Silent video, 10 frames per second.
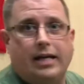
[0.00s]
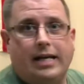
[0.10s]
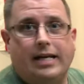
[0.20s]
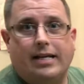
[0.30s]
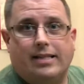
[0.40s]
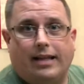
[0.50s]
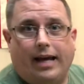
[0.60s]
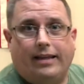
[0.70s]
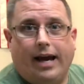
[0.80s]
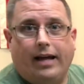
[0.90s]
he doesn't
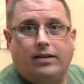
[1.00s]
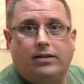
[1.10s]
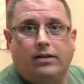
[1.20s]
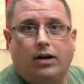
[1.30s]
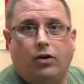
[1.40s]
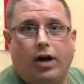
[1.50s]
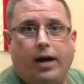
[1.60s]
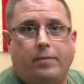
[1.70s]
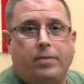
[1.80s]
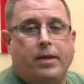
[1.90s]
like that okay?